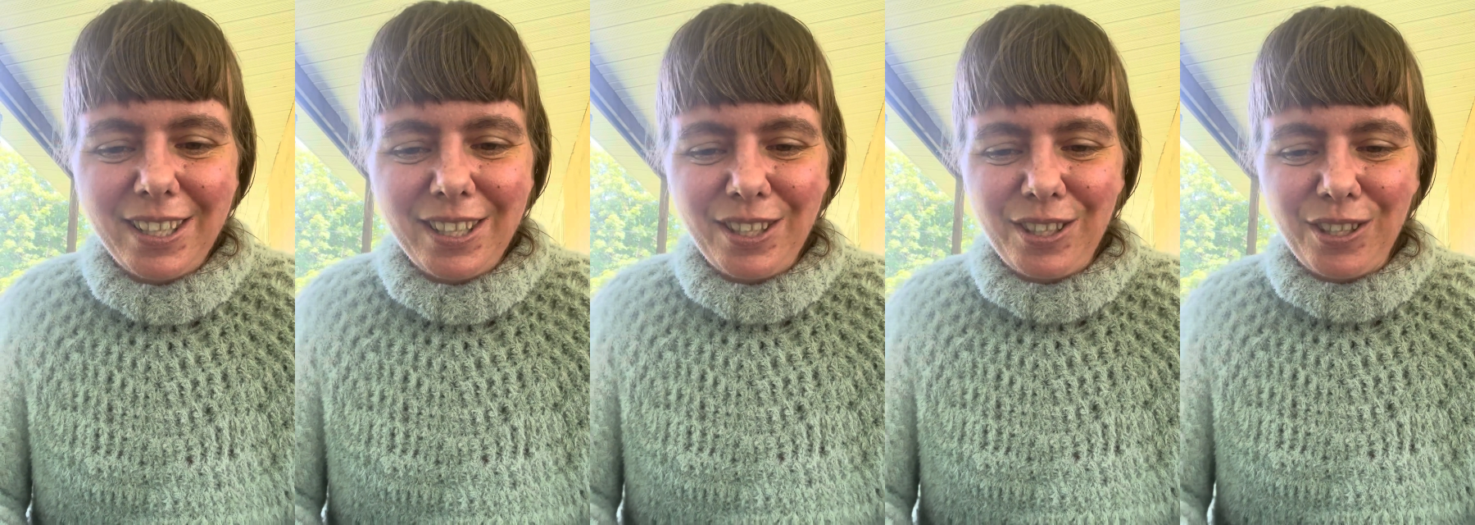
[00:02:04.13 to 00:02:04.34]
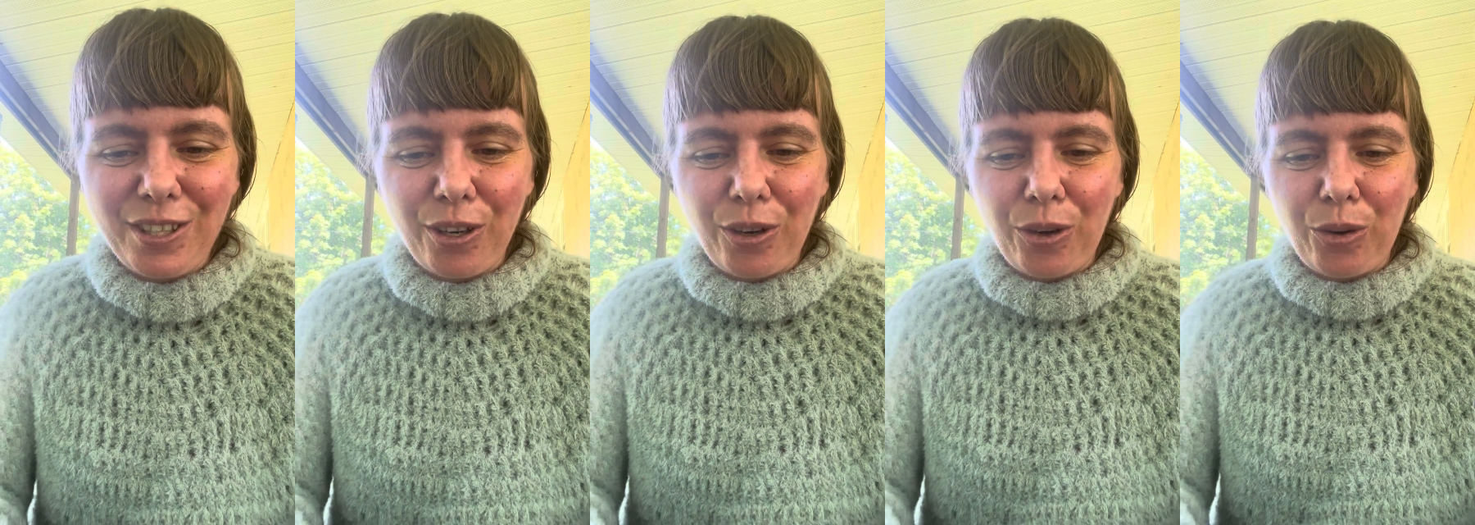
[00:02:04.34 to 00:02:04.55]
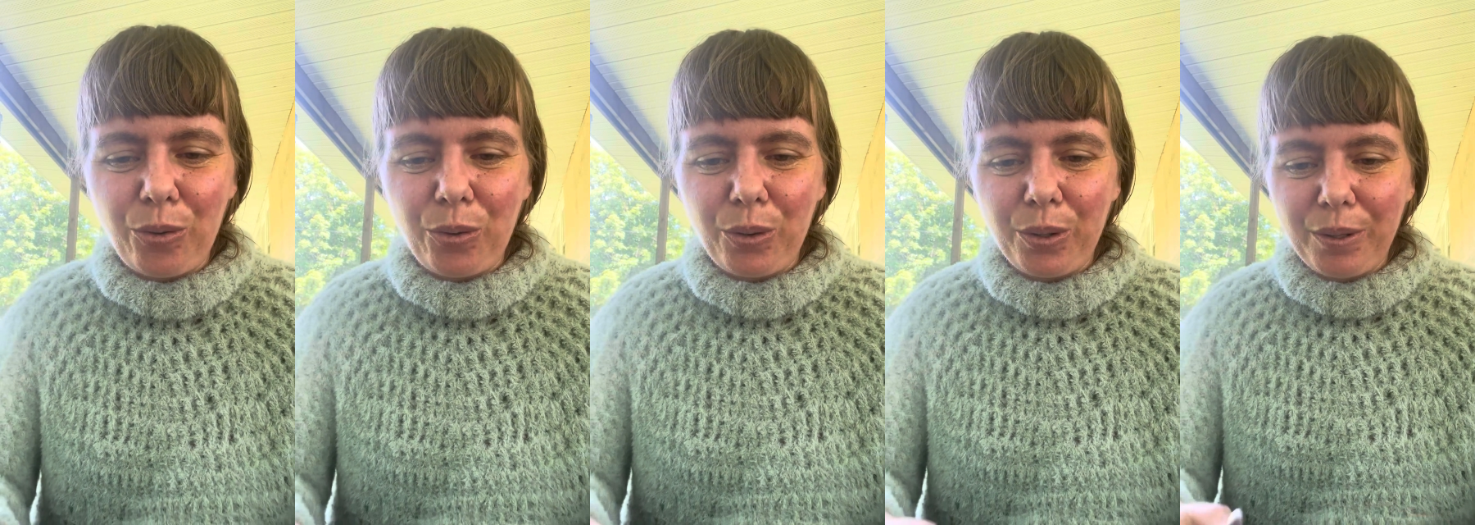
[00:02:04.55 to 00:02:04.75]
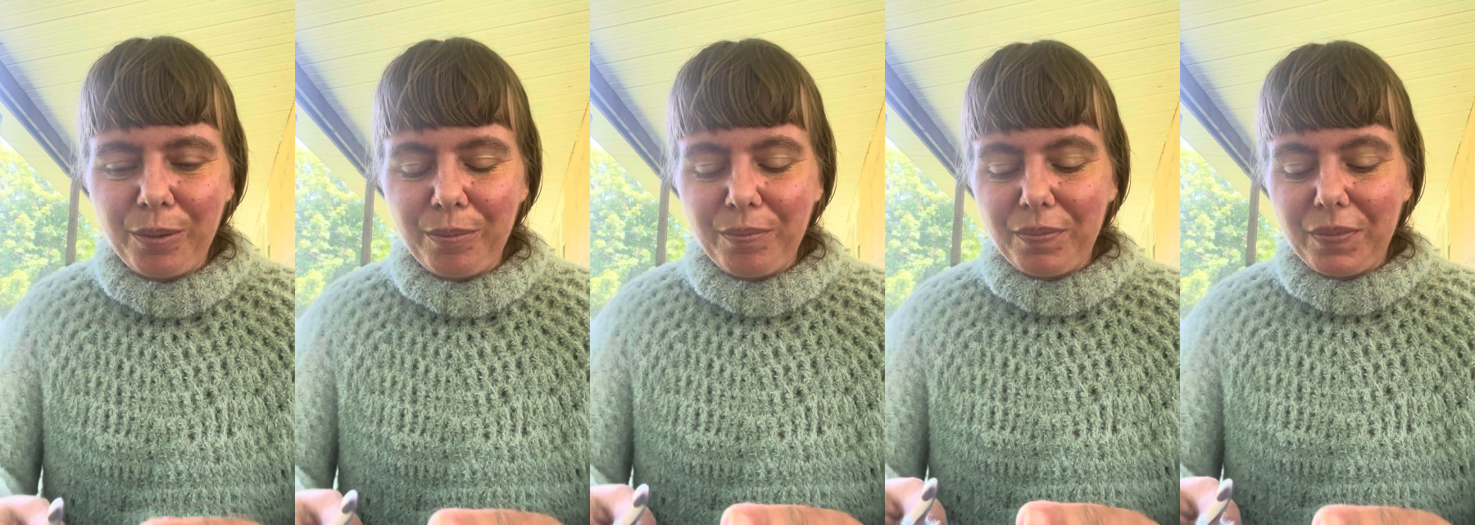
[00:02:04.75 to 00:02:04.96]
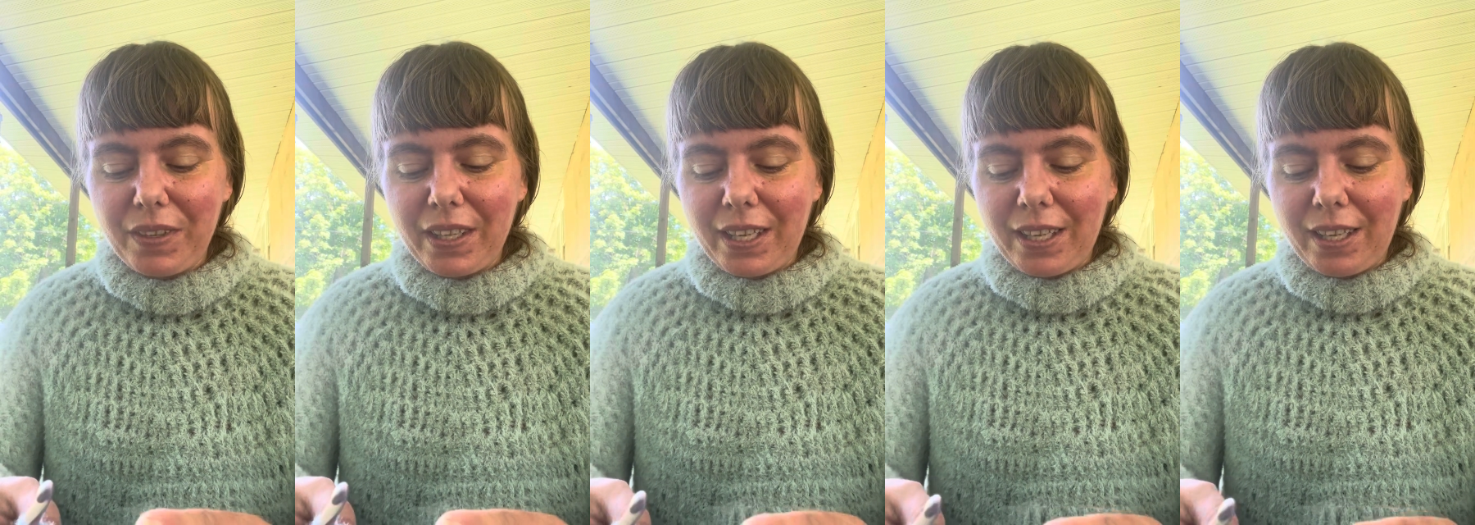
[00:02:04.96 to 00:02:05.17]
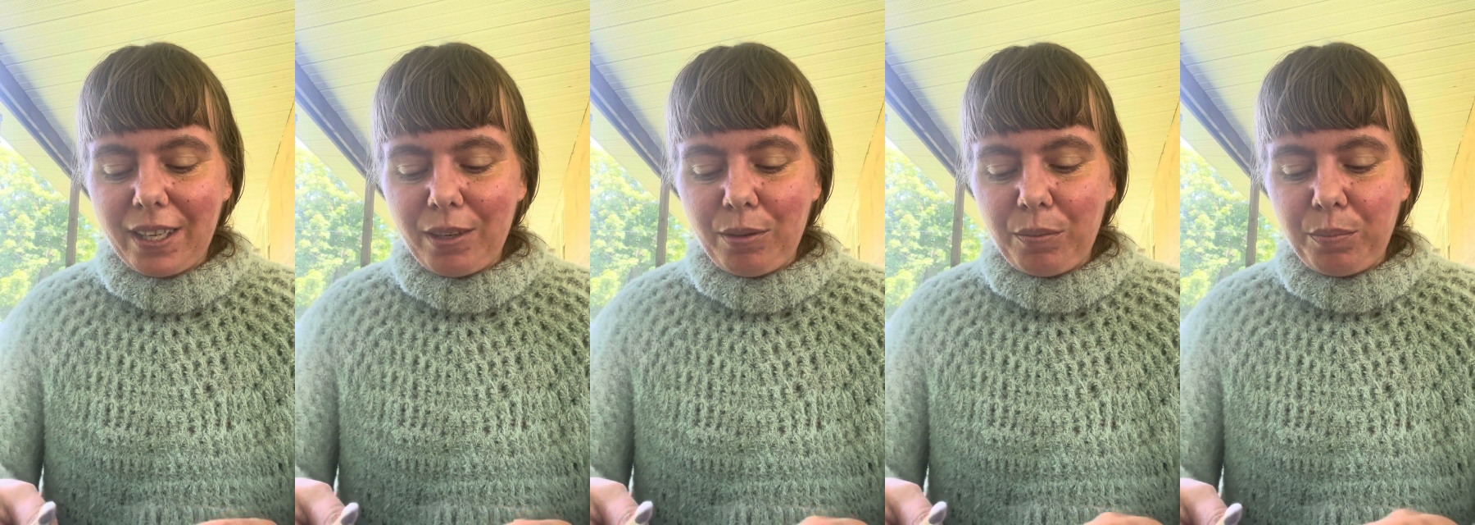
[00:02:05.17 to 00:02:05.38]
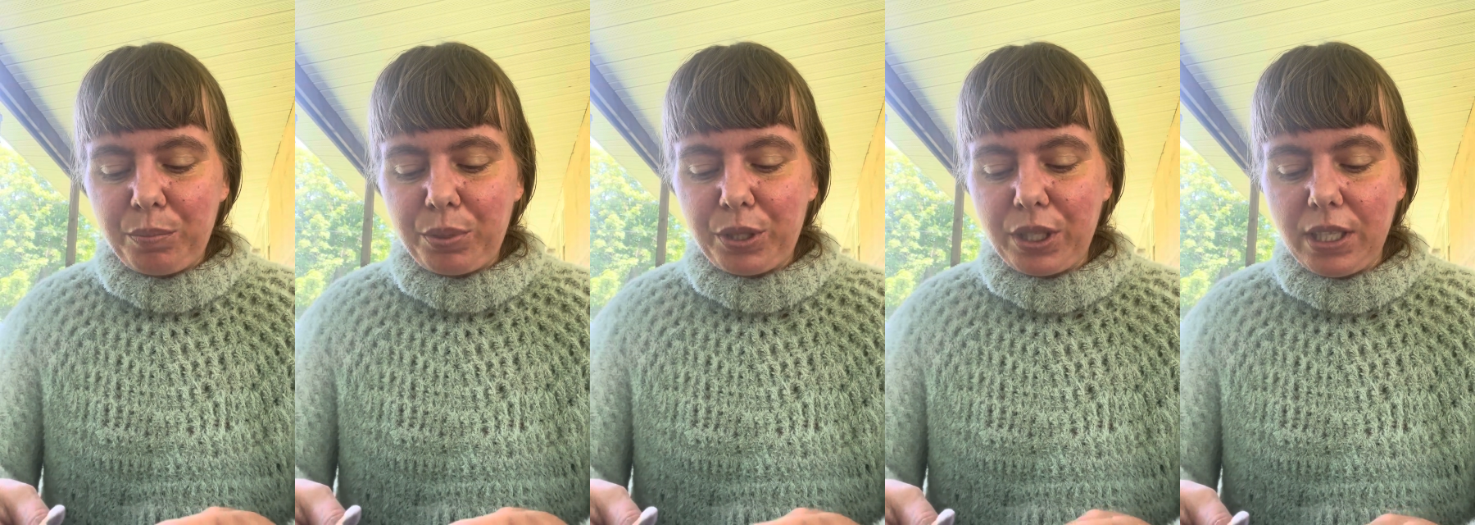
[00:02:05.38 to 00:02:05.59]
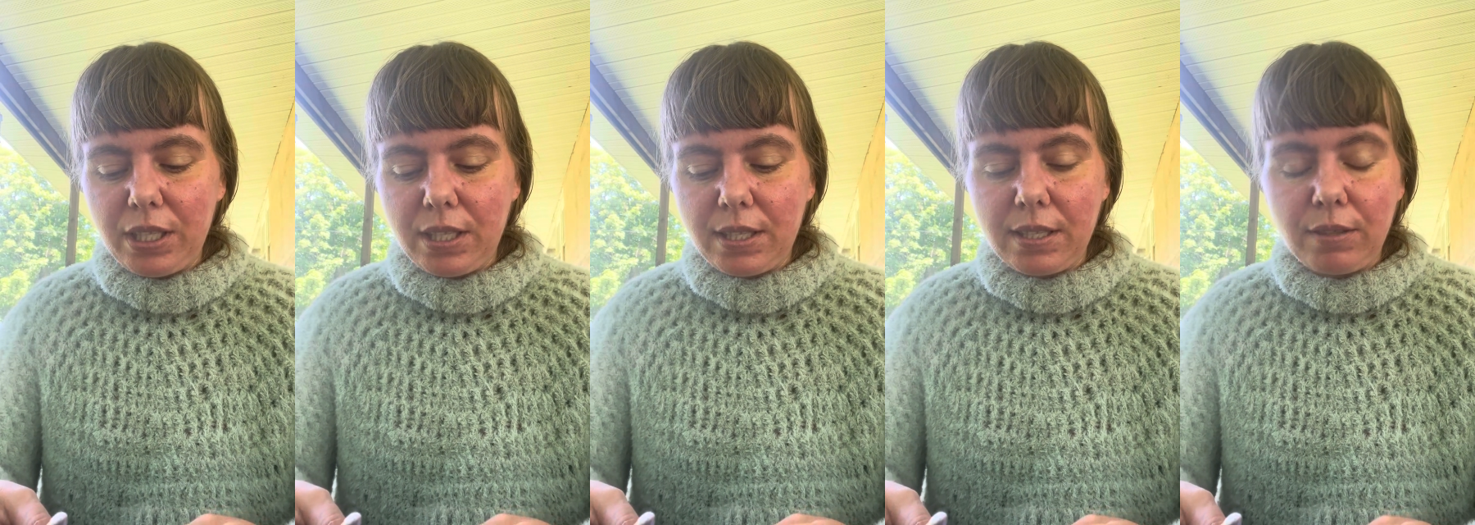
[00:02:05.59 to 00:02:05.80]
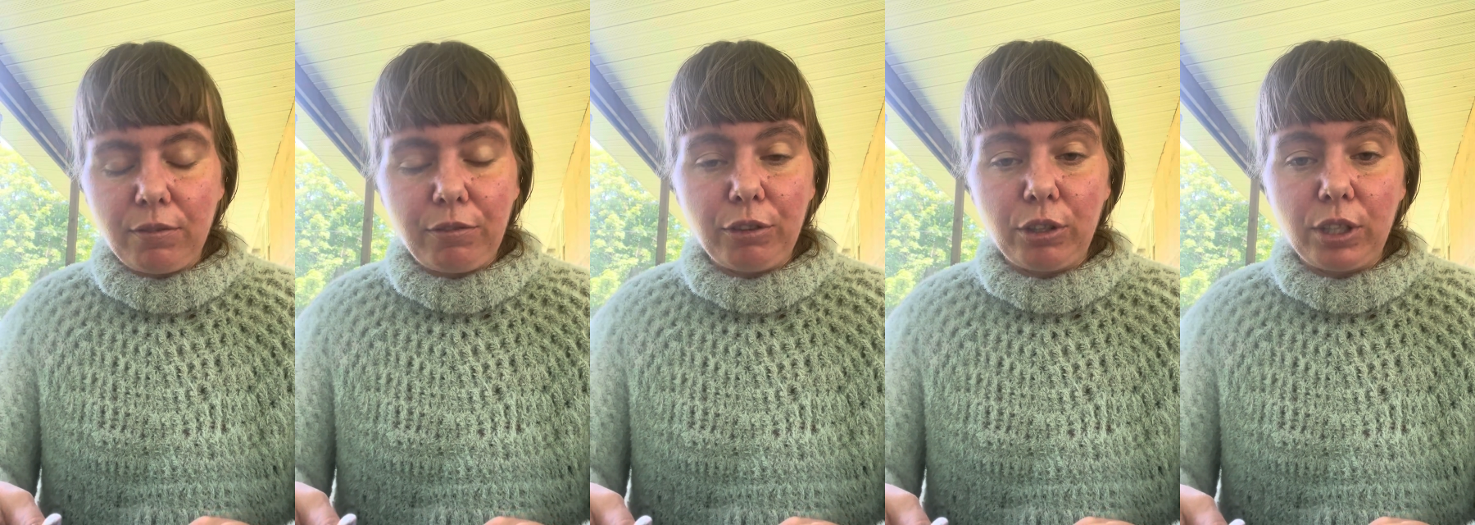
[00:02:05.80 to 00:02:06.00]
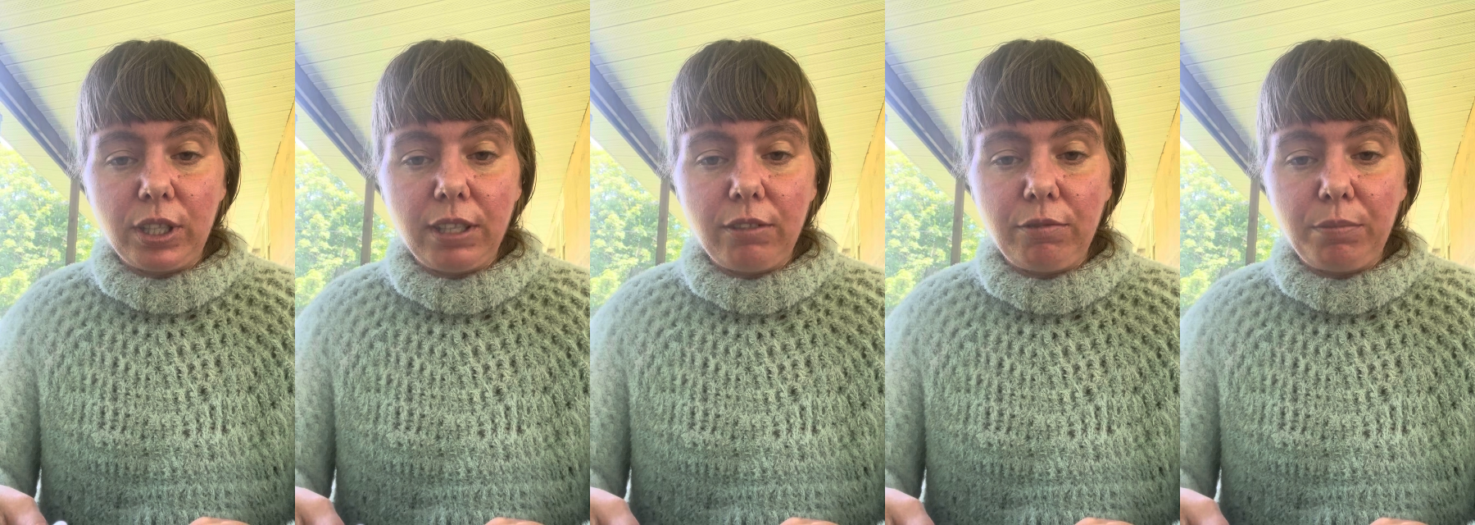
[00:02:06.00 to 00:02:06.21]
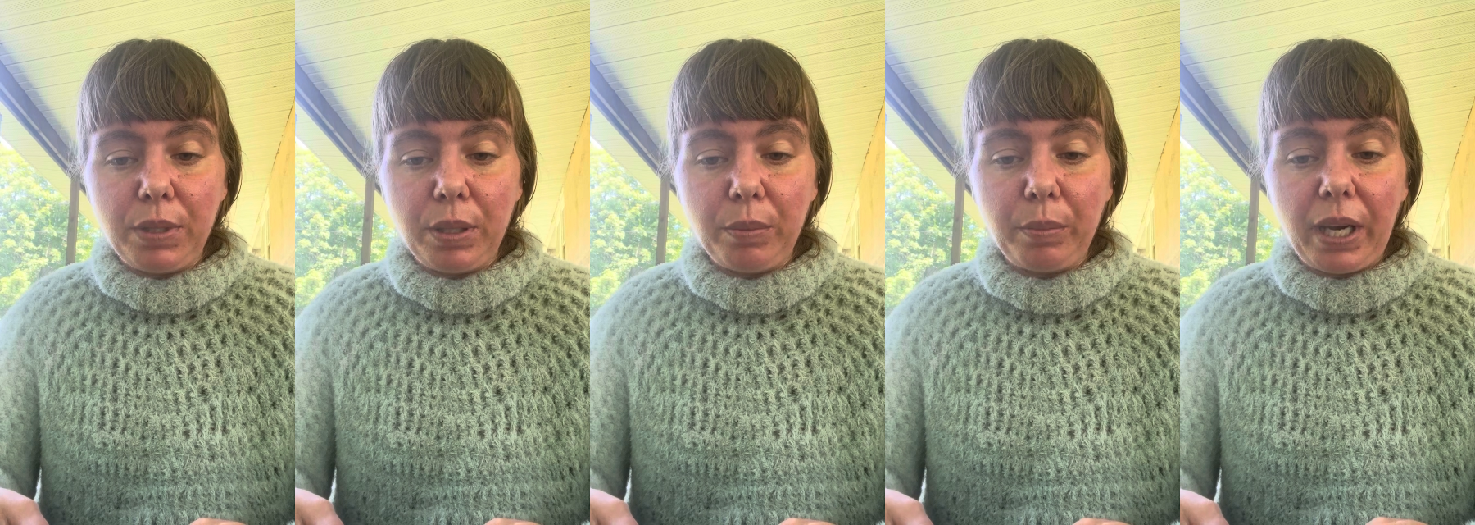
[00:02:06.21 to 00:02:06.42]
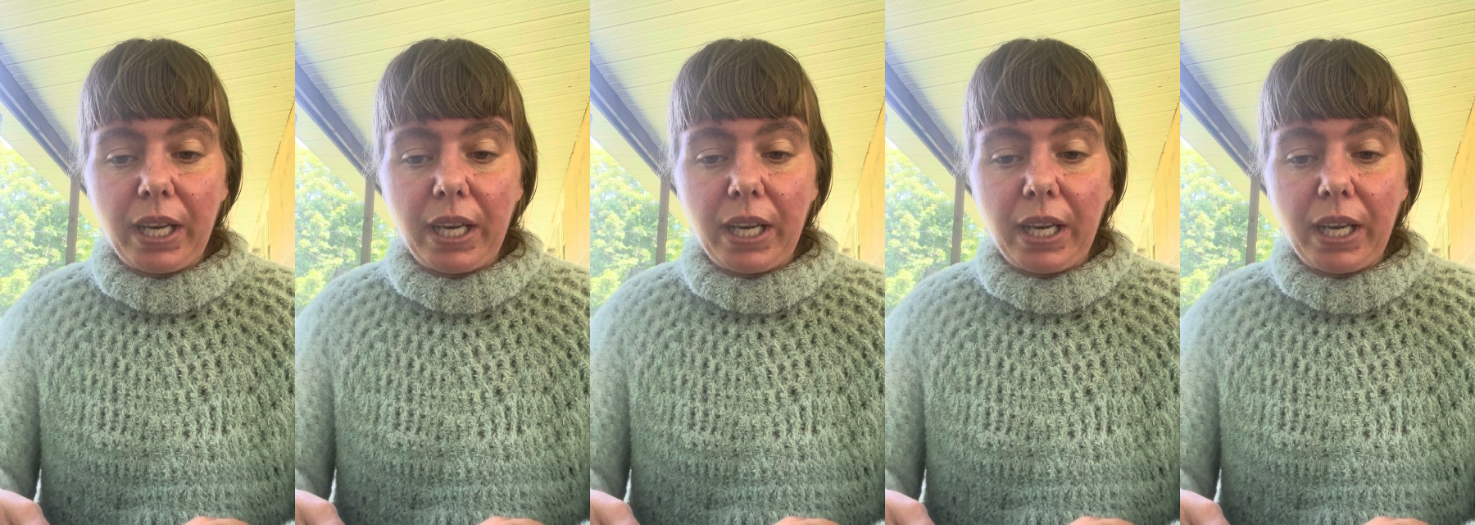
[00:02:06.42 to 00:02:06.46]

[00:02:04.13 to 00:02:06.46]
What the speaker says: So please forgive me.